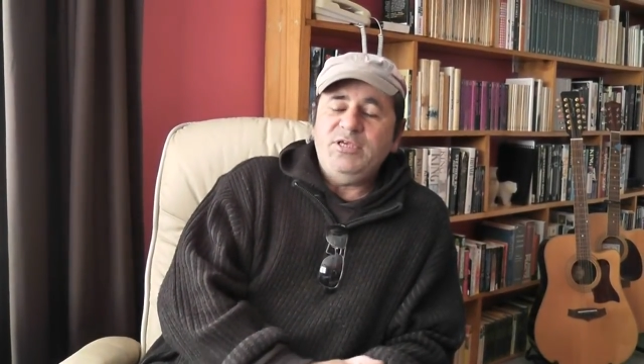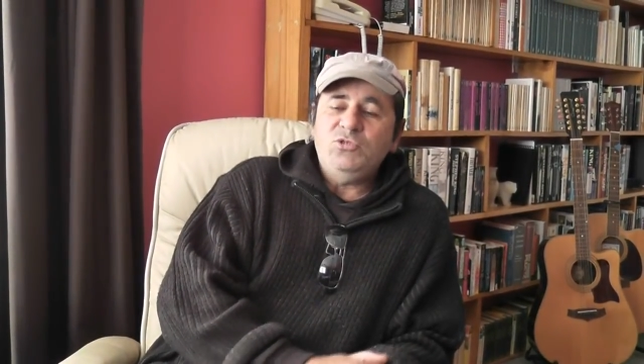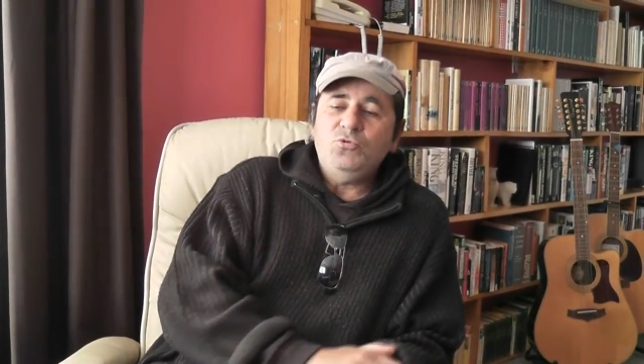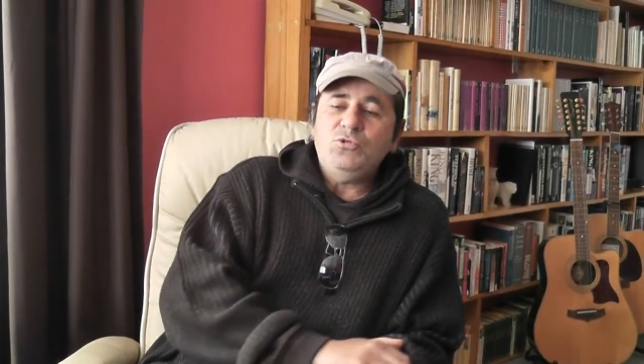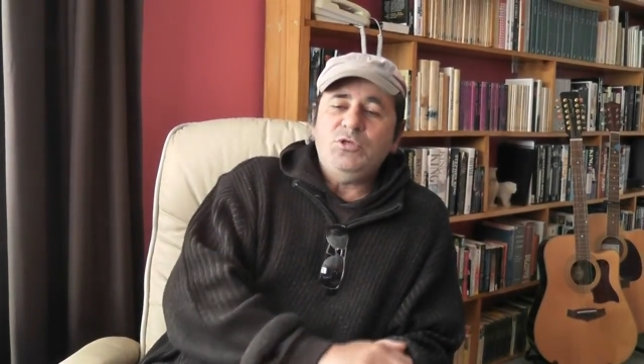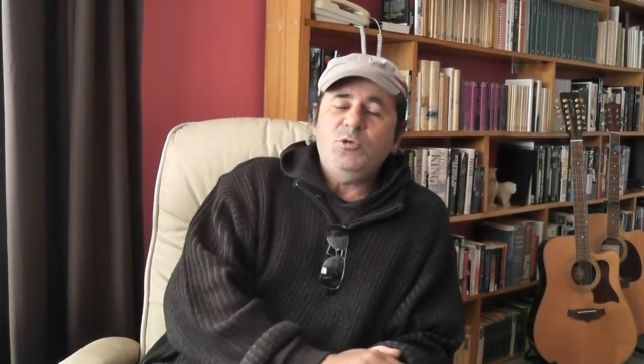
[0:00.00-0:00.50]

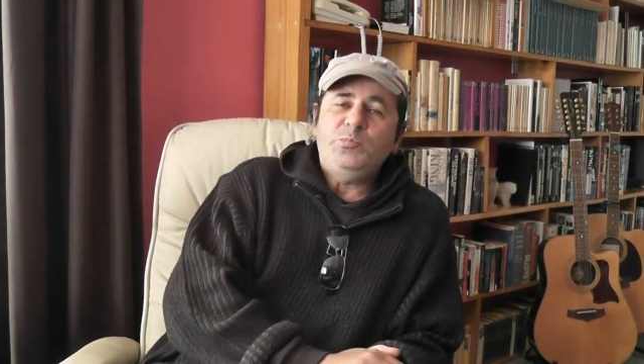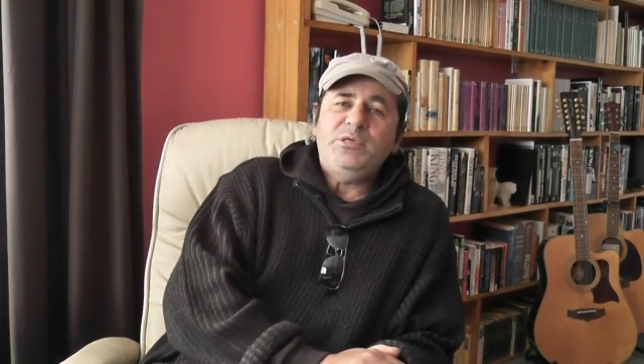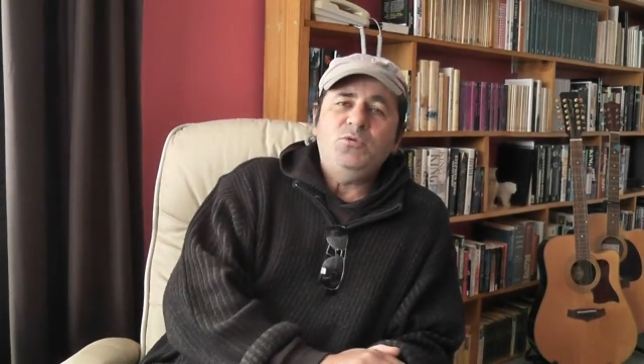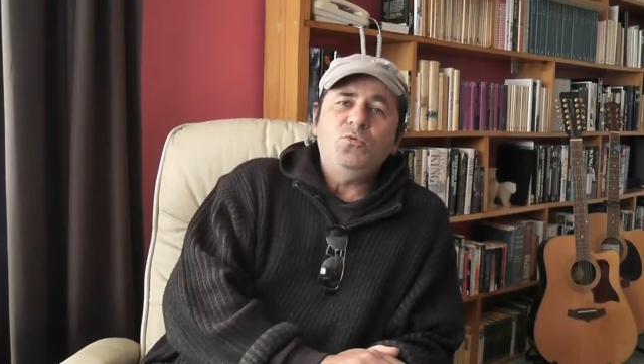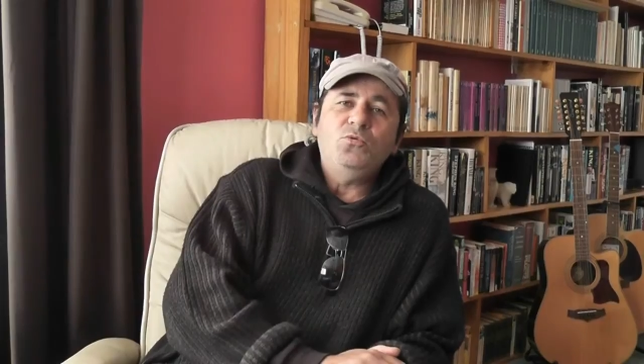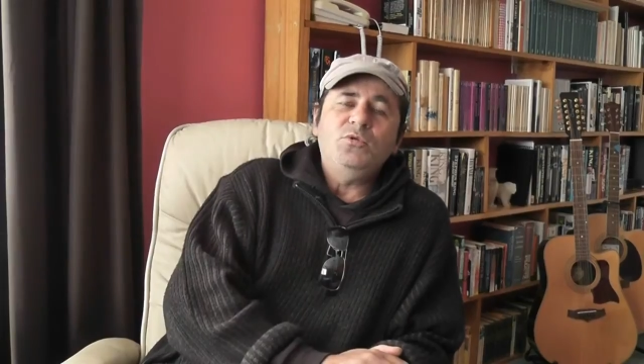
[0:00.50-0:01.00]
also
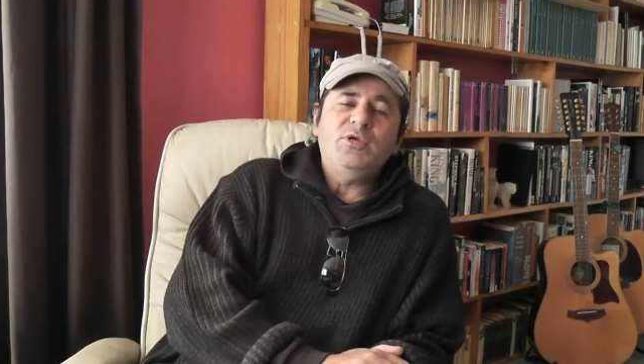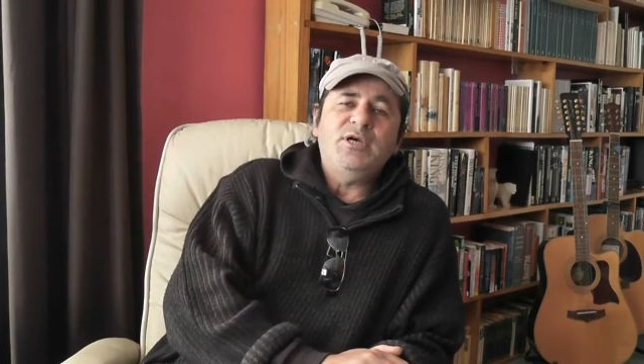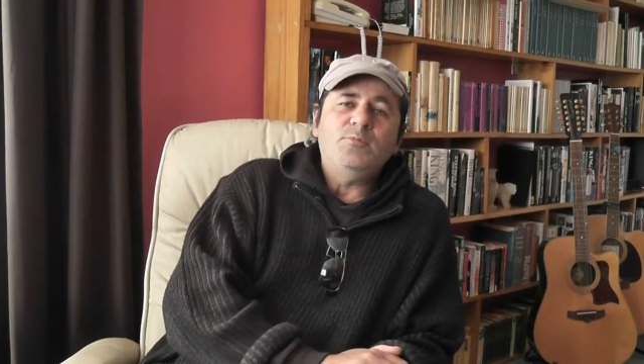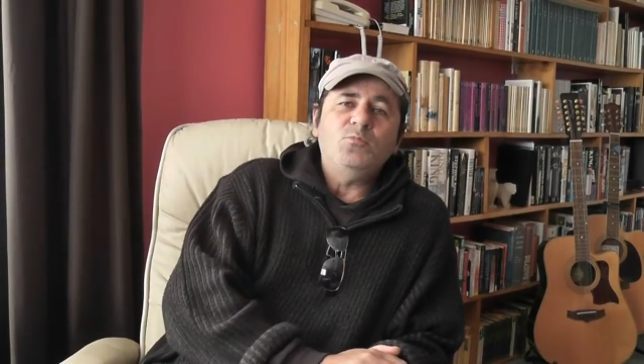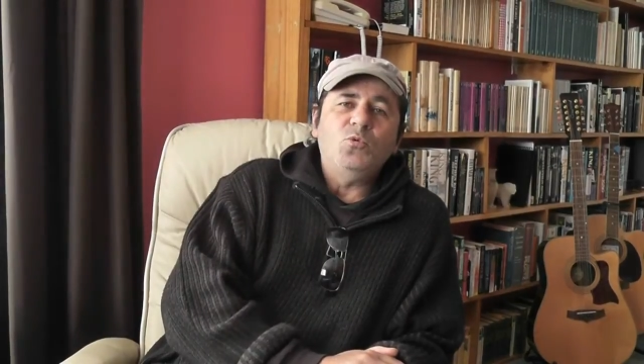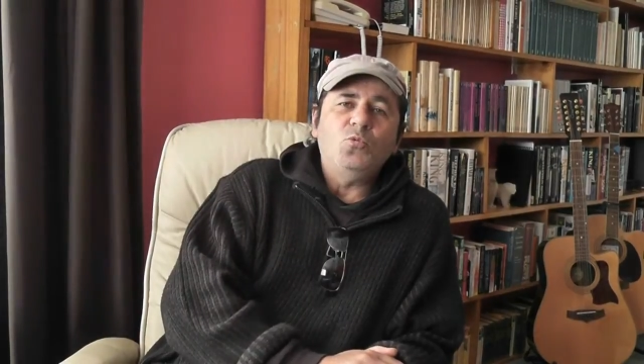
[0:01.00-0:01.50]

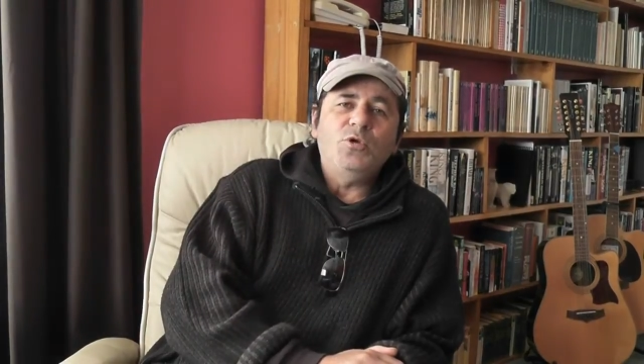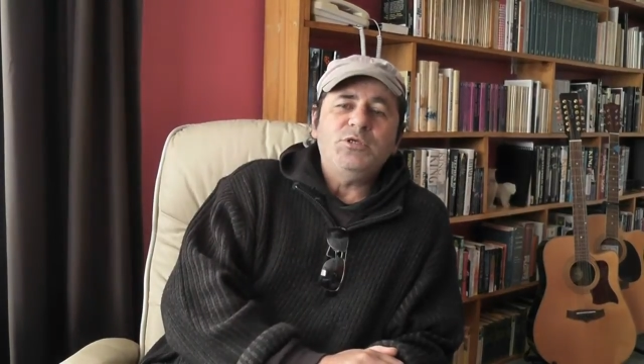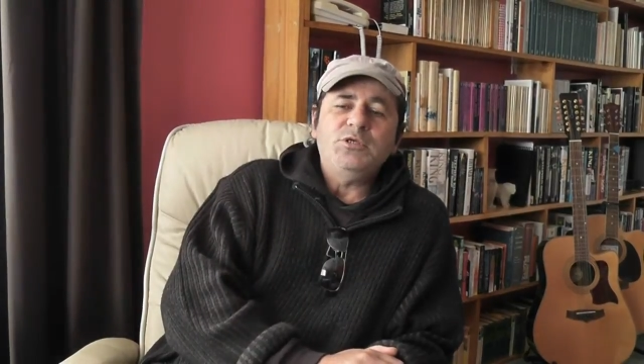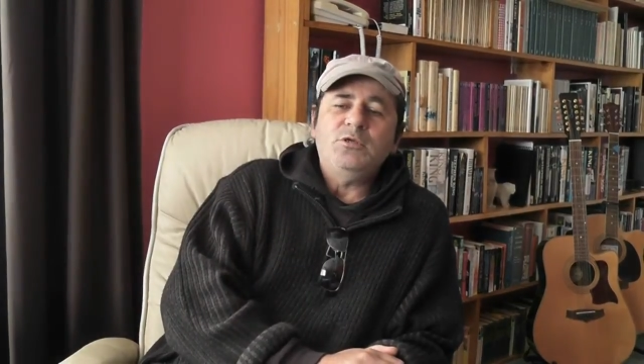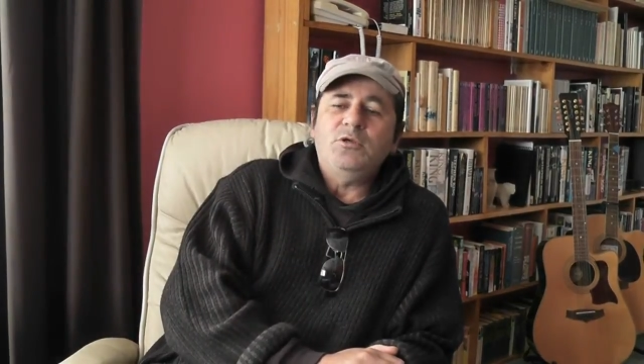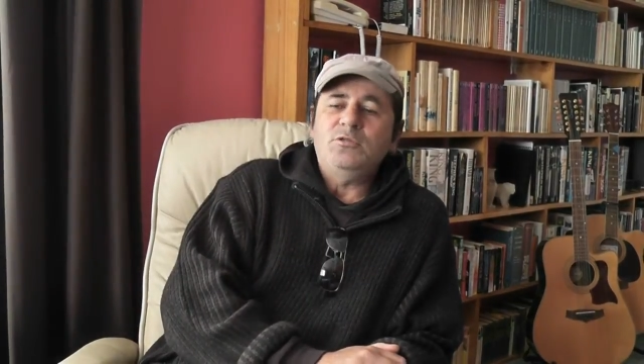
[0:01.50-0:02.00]
been
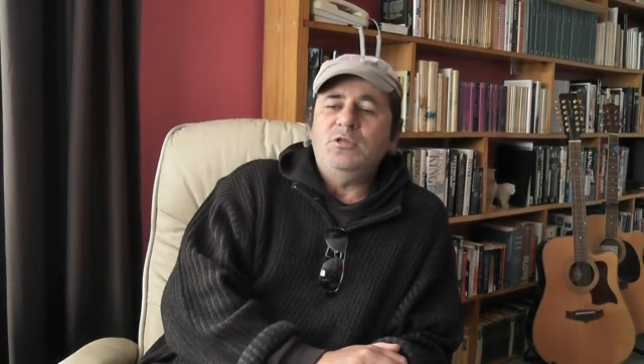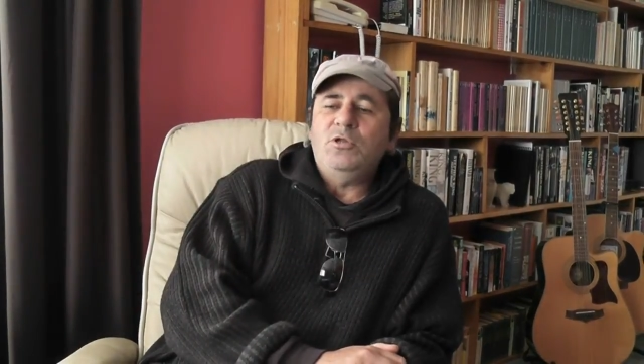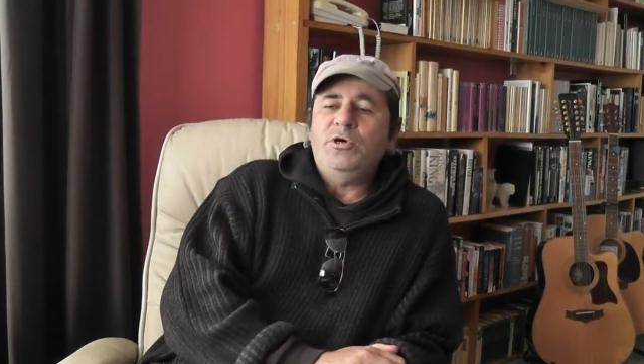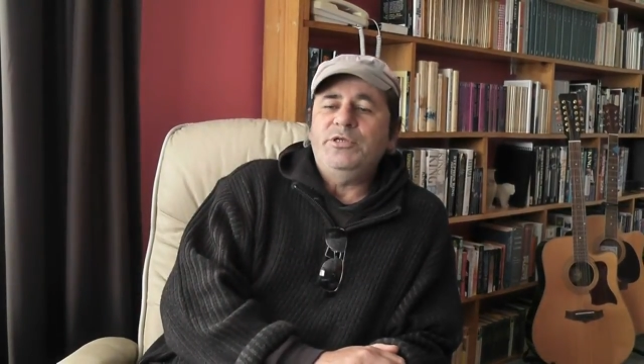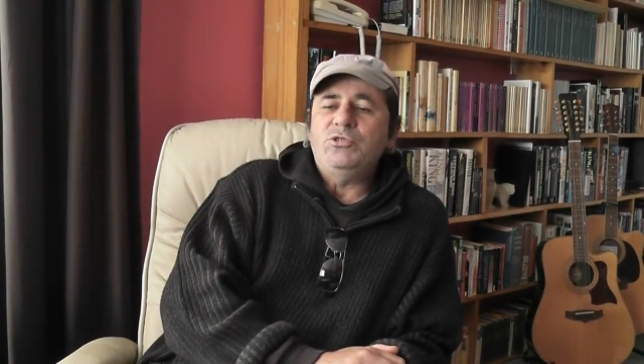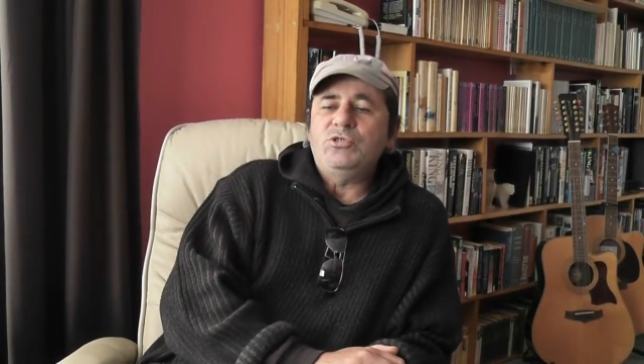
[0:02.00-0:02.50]
working along the
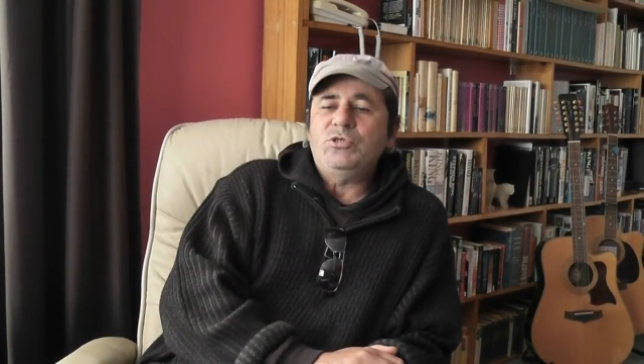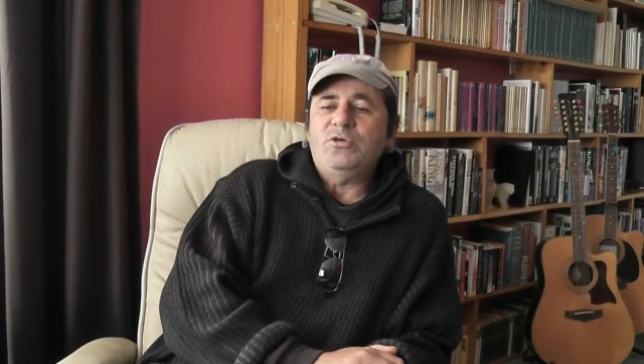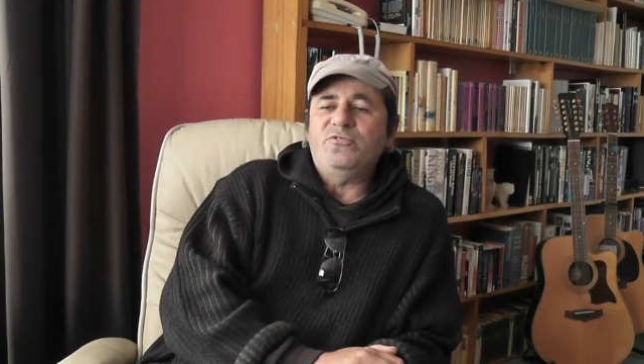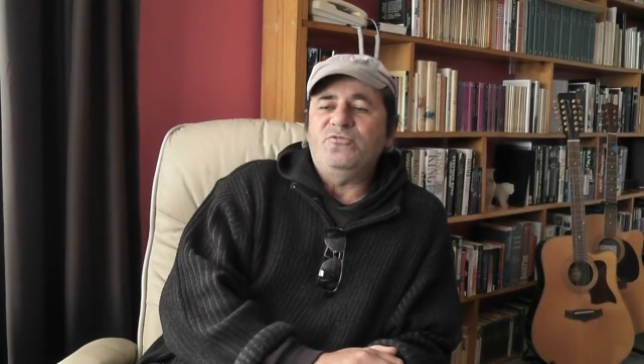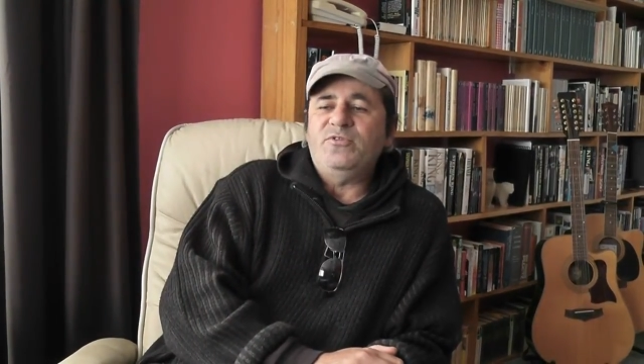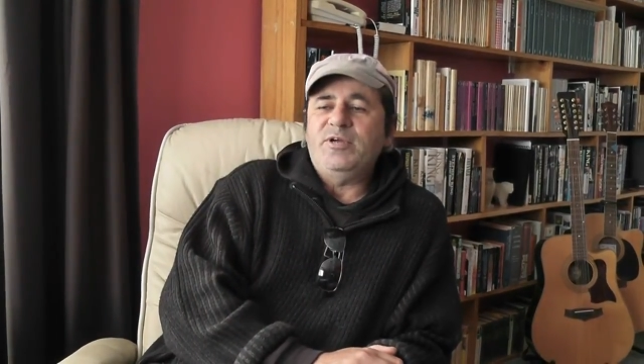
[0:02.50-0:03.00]
lines
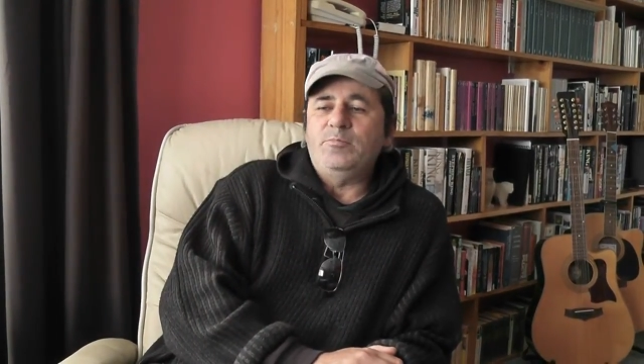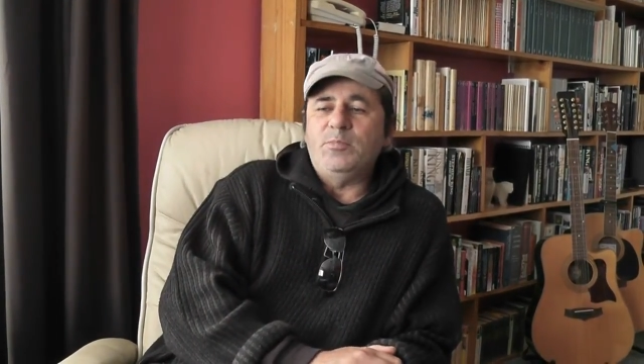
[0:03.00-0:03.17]
of